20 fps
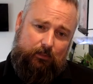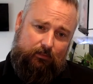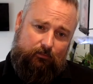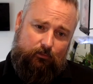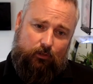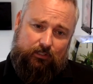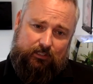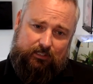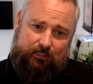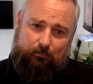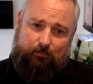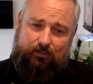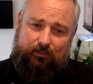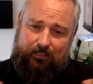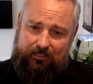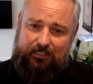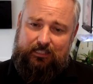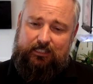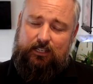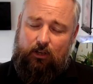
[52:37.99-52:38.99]
you've got
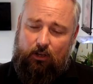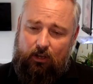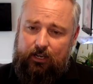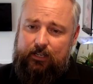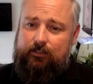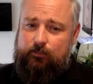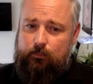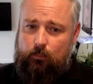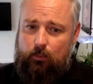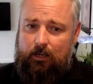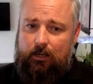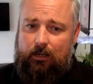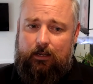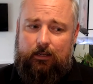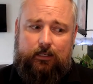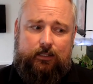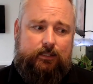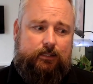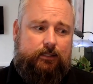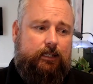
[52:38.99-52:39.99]
something that kind of
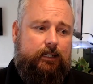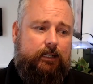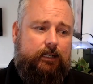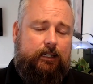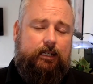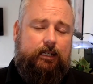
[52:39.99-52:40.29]
works.